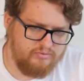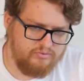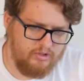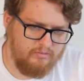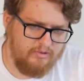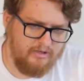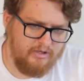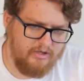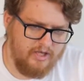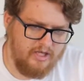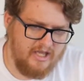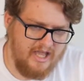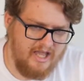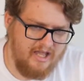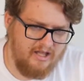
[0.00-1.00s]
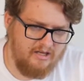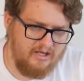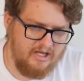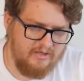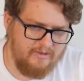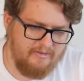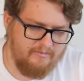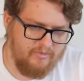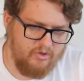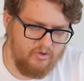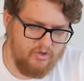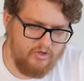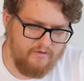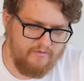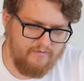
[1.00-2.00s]
probably looking at a little bit
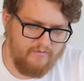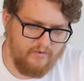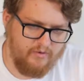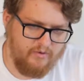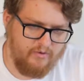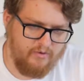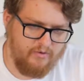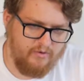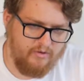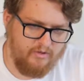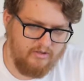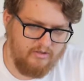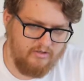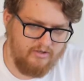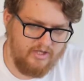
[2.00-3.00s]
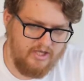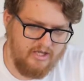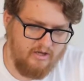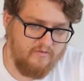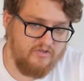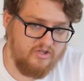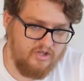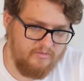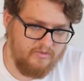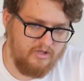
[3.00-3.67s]
more for the obviously the,